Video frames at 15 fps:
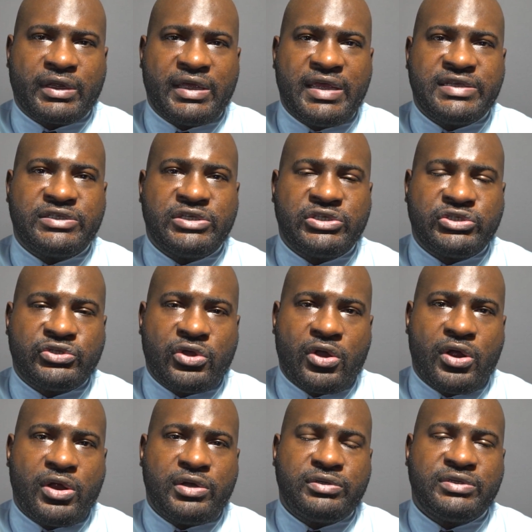is to
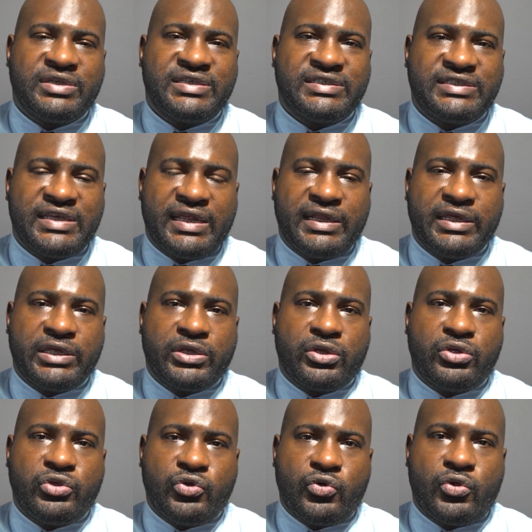start selling
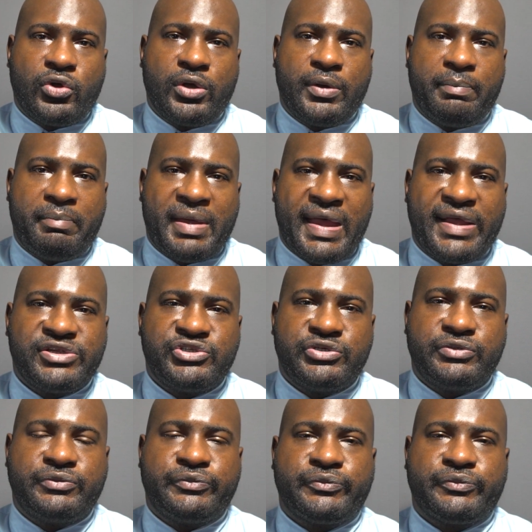your passion.